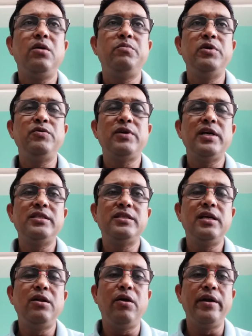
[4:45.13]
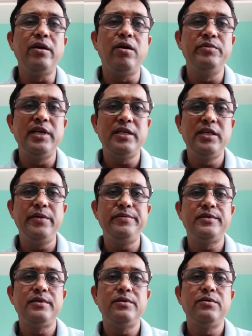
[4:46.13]
you can say learning
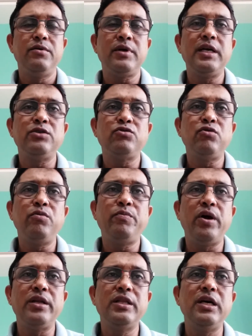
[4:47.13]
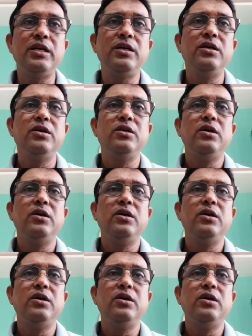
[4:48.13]
objectives. Okay, so further